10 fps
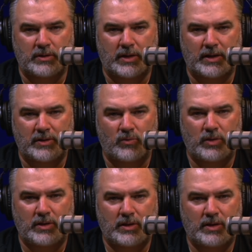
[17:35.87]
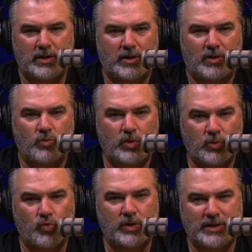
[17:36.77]
Like we
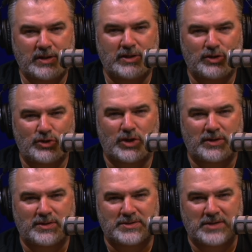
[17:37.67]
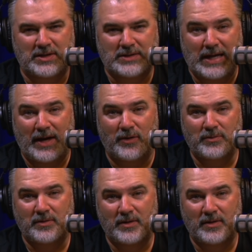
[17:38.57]
really need to shut this thing down,